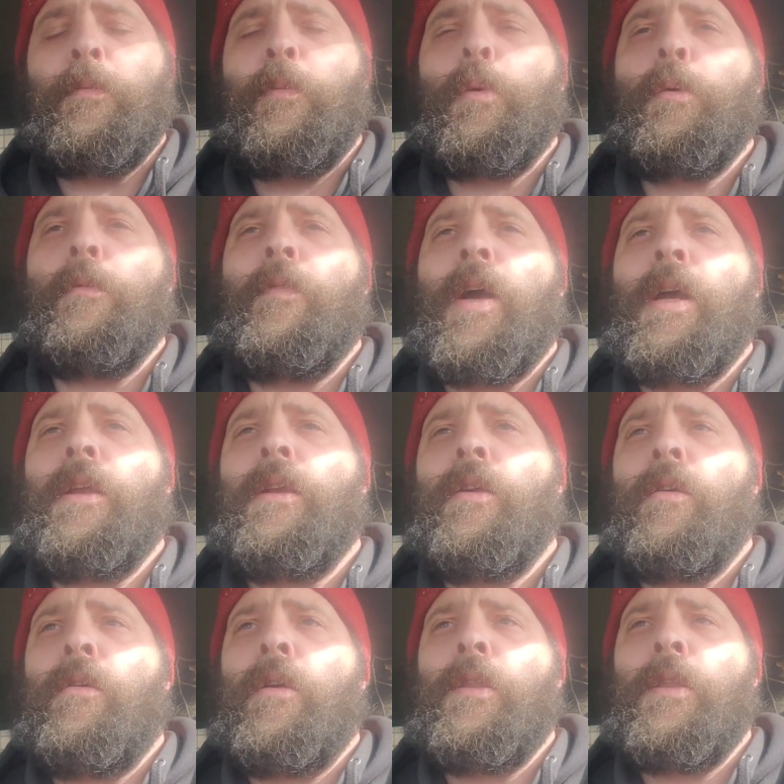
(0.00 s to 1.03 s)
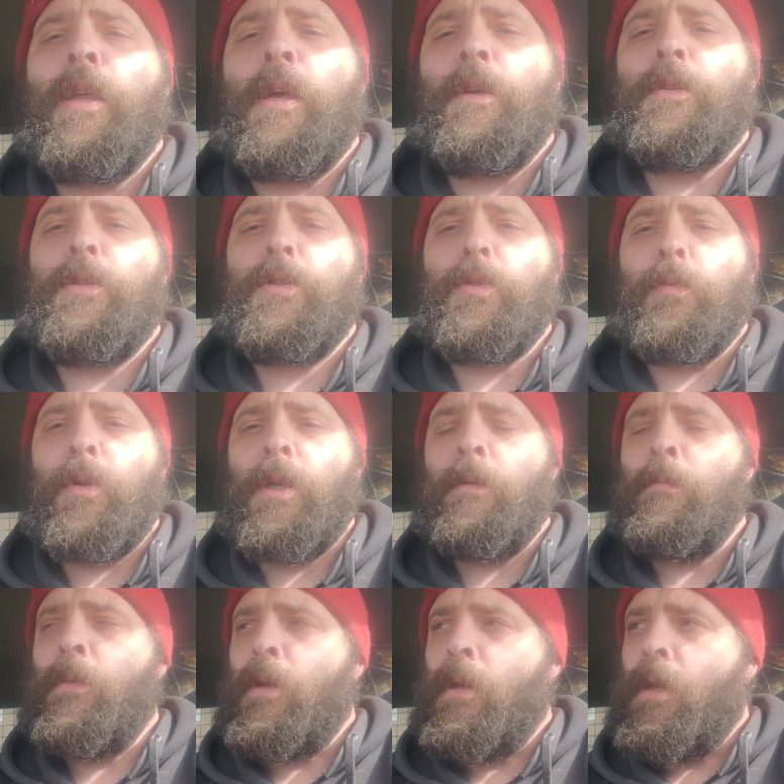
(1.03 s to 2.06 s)
be provided on that
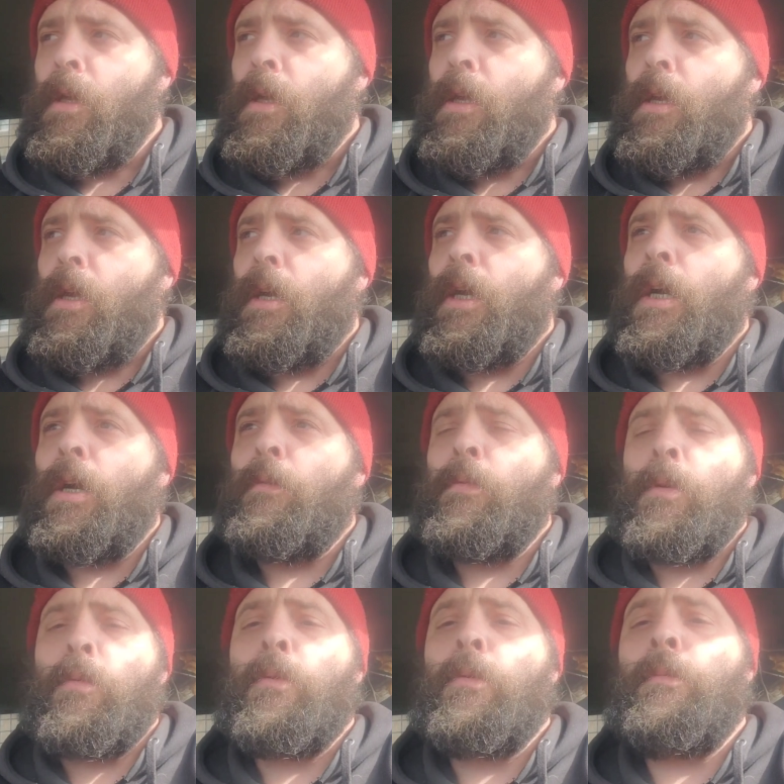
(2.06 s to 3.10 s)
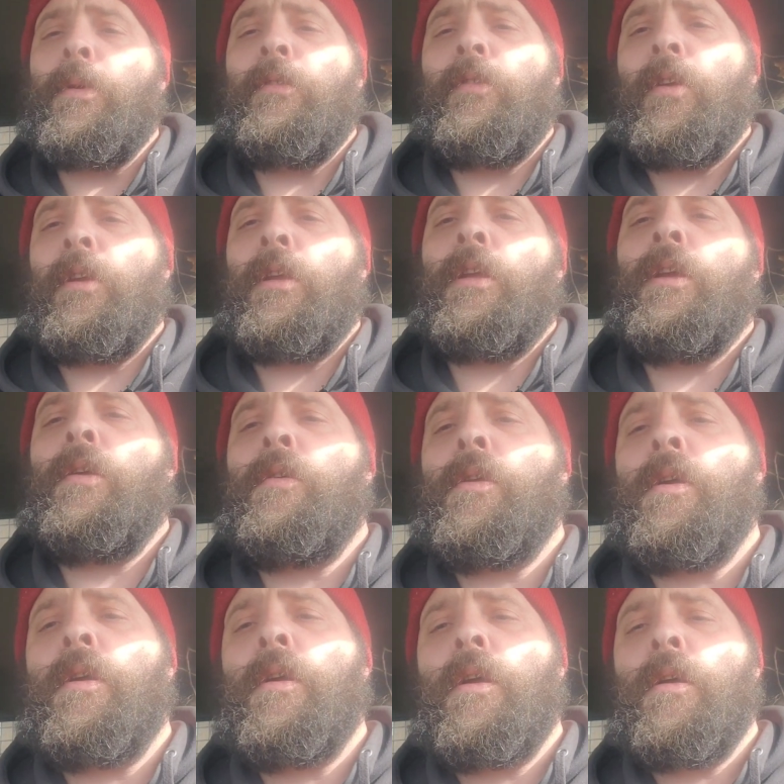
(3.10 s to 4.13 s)
stream, we will be sending
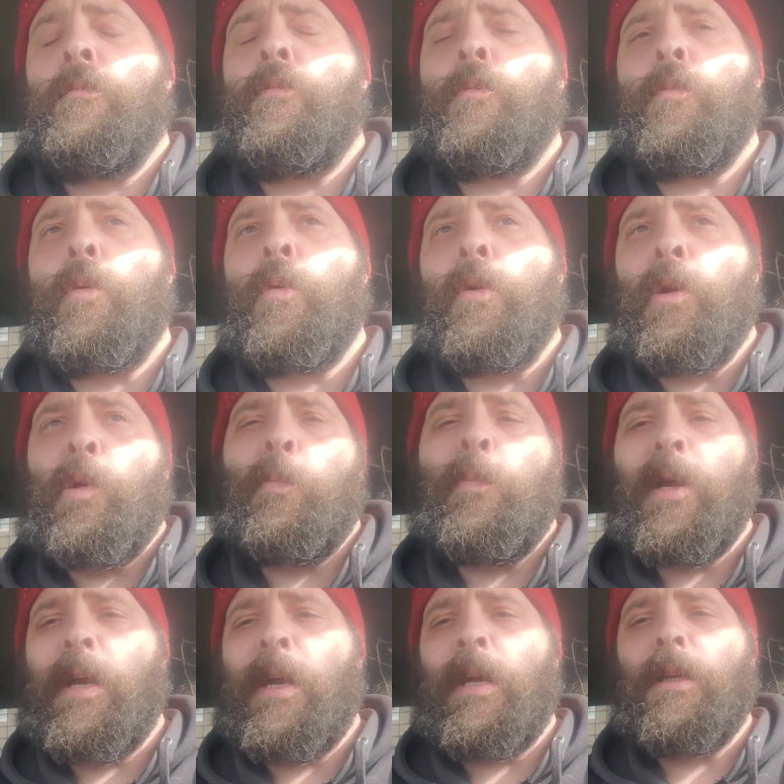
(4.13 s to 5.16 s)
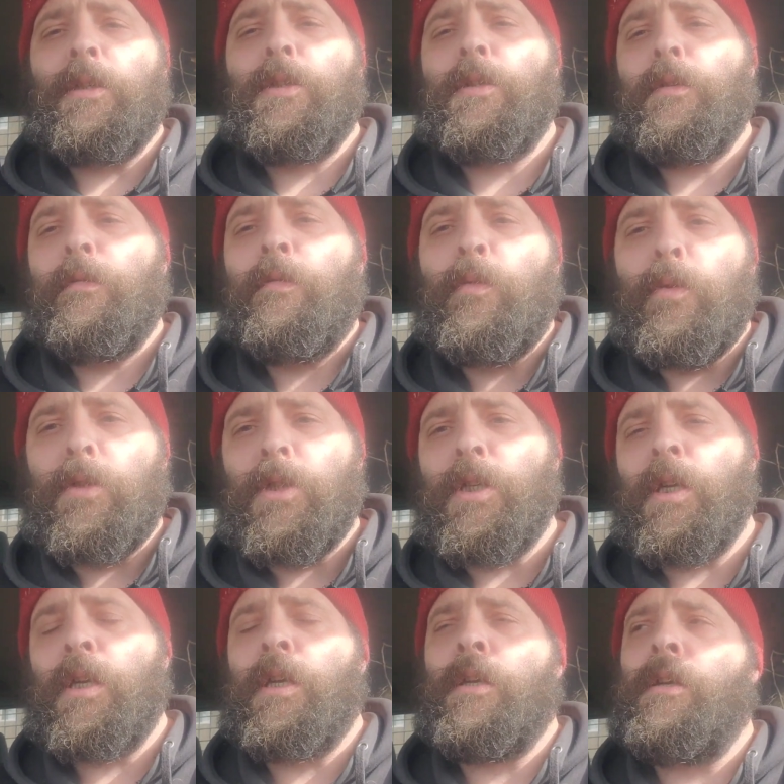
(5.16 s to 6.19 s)
out a memorial patch for
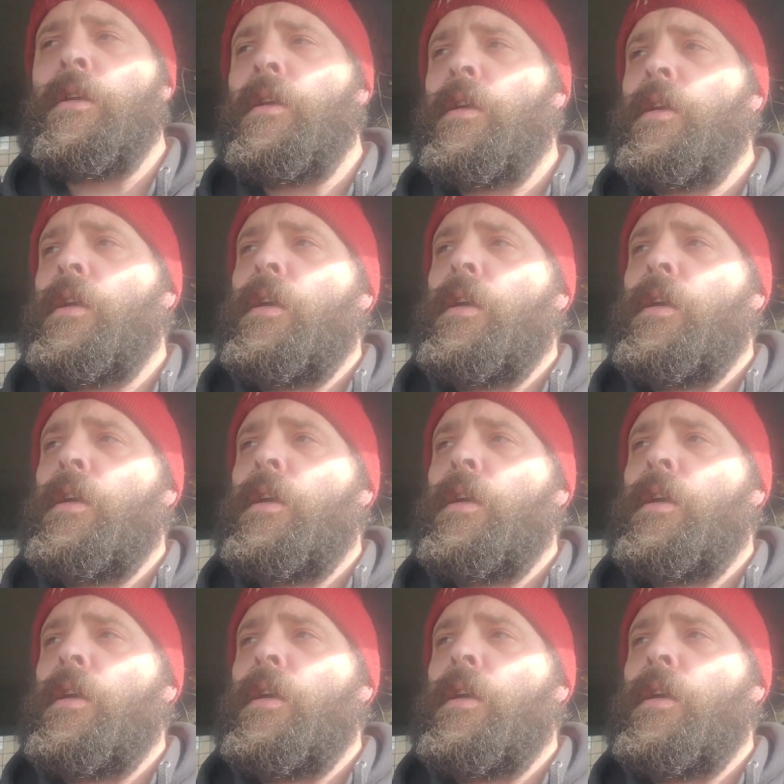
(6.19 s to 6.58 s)
Shane.